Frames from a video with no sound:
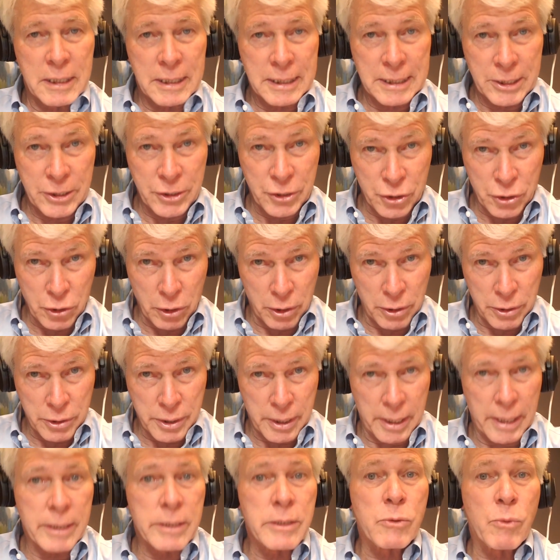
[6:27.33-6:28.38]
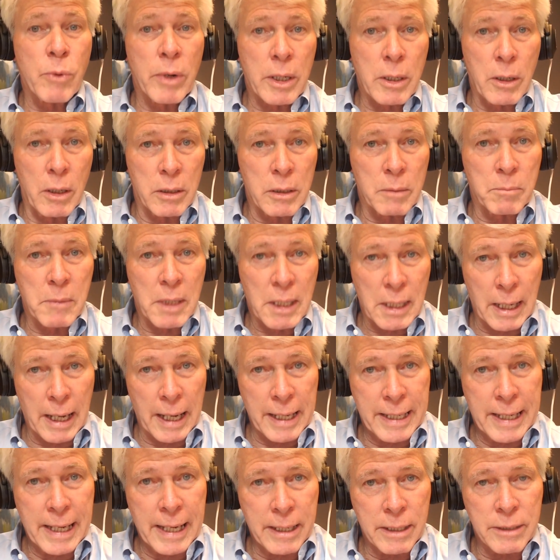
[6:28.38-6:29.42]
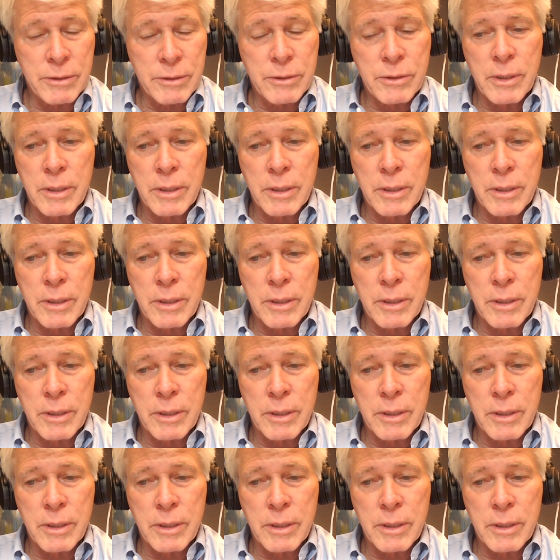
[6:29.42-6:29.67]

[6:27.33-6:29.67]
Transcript: sugar chains. We call them glycans.